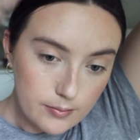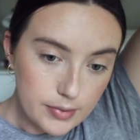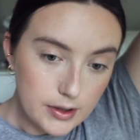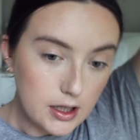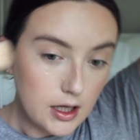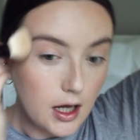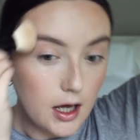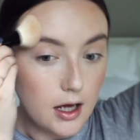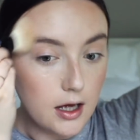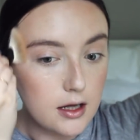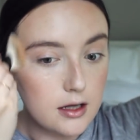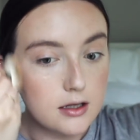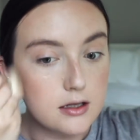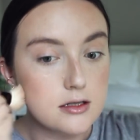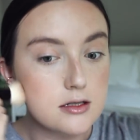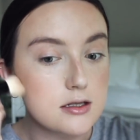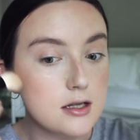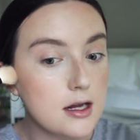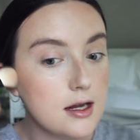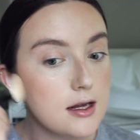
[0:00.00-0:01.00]

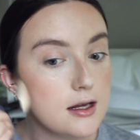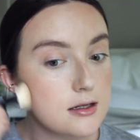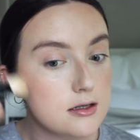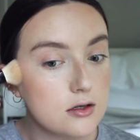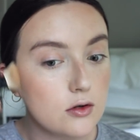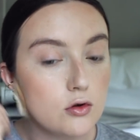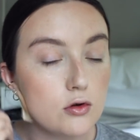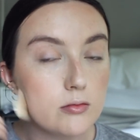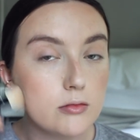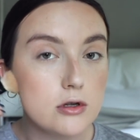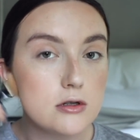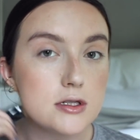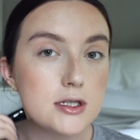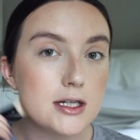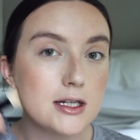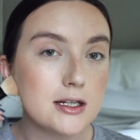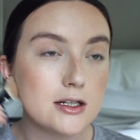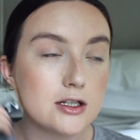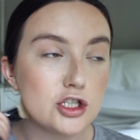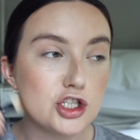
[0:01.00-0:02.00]
Because it's almost
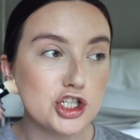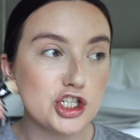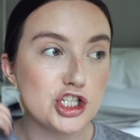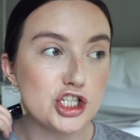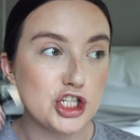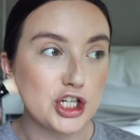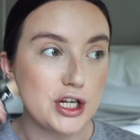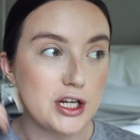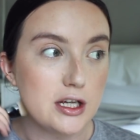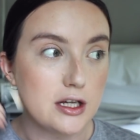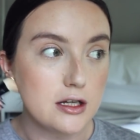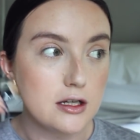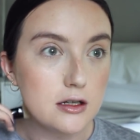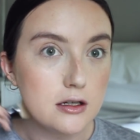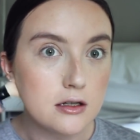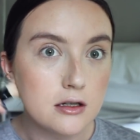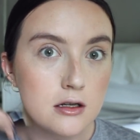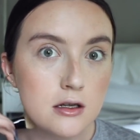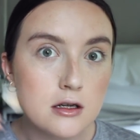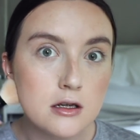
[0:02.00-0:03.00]
like
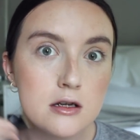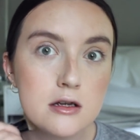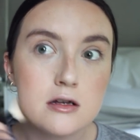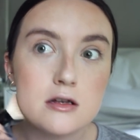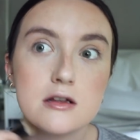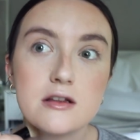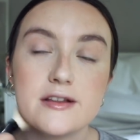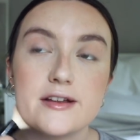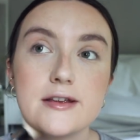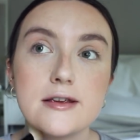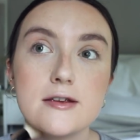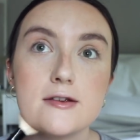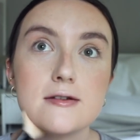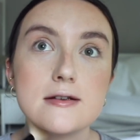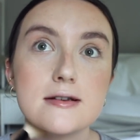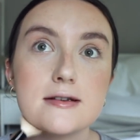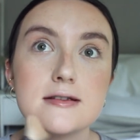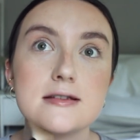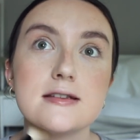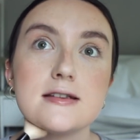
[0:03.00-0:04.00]
sheer, like you
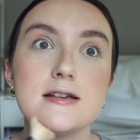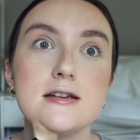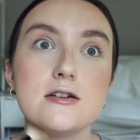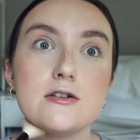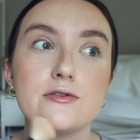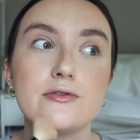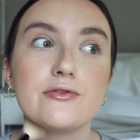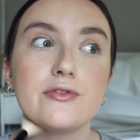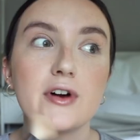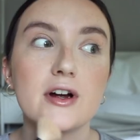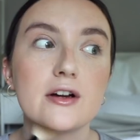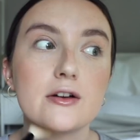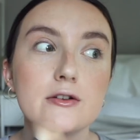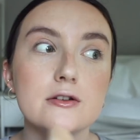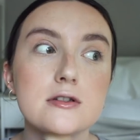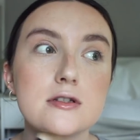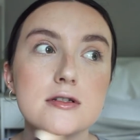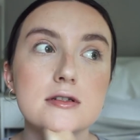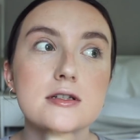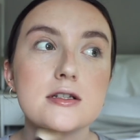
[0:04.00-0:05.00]
can see your
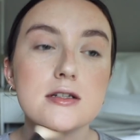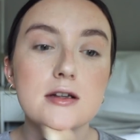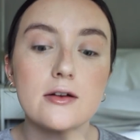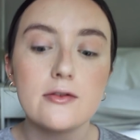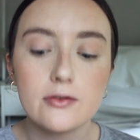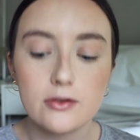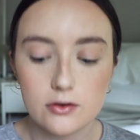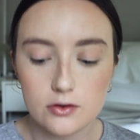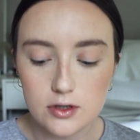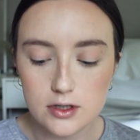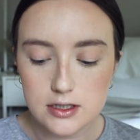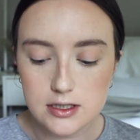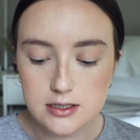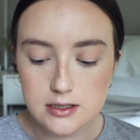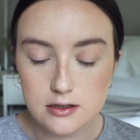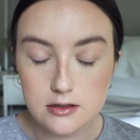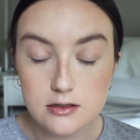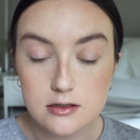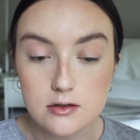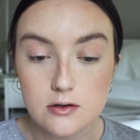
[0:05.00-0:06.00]
freckles and stuff through it
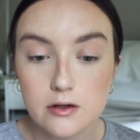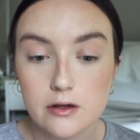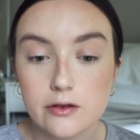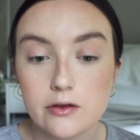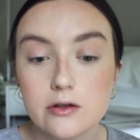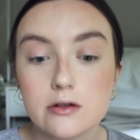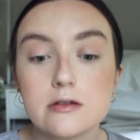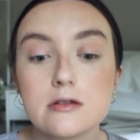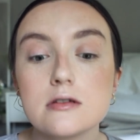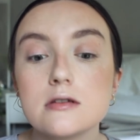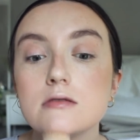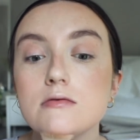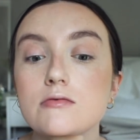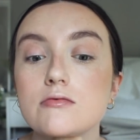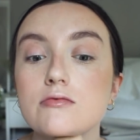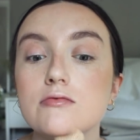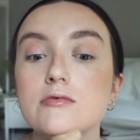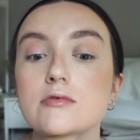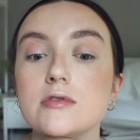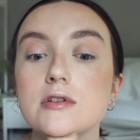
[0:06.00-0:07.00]
still, so it looks
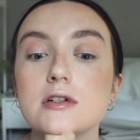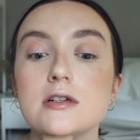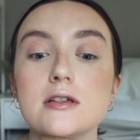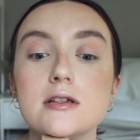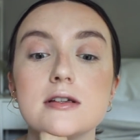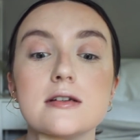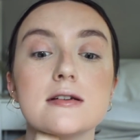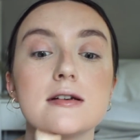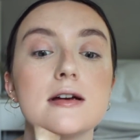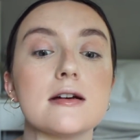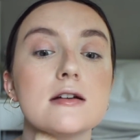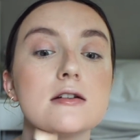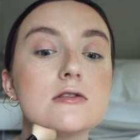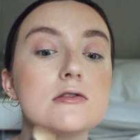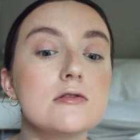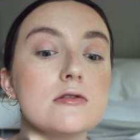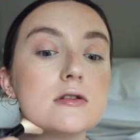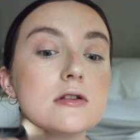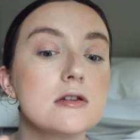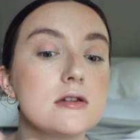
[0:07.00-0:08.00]
really
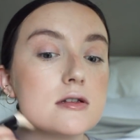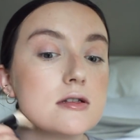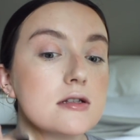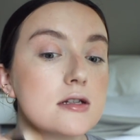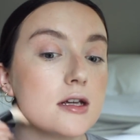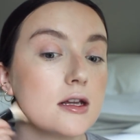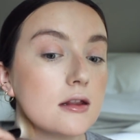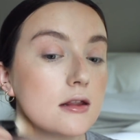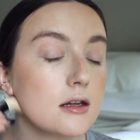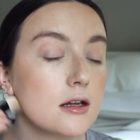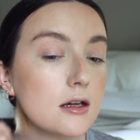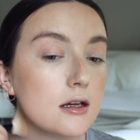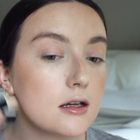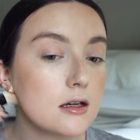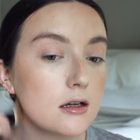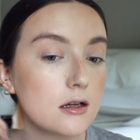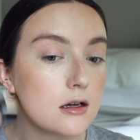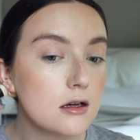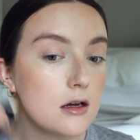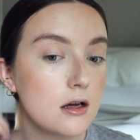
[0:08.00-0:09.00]
natural and
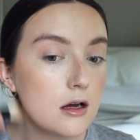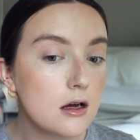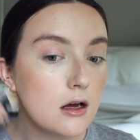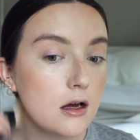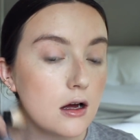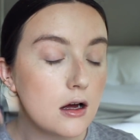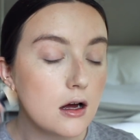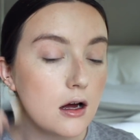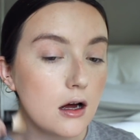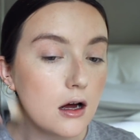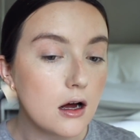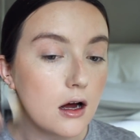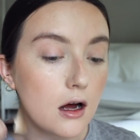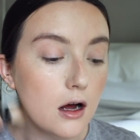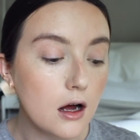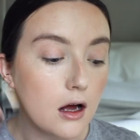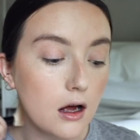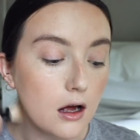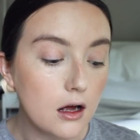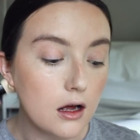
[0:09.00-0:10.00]
skin-like.
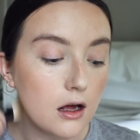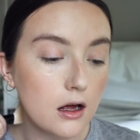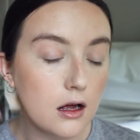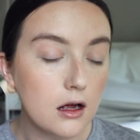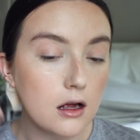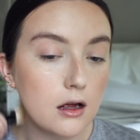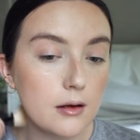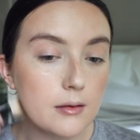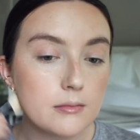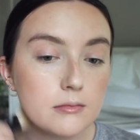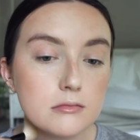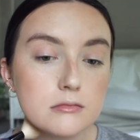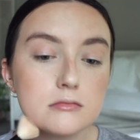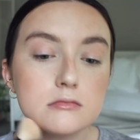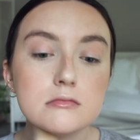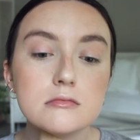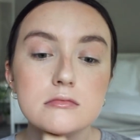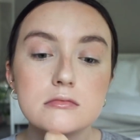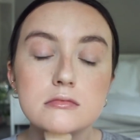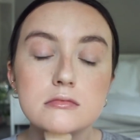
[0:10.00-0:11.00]
And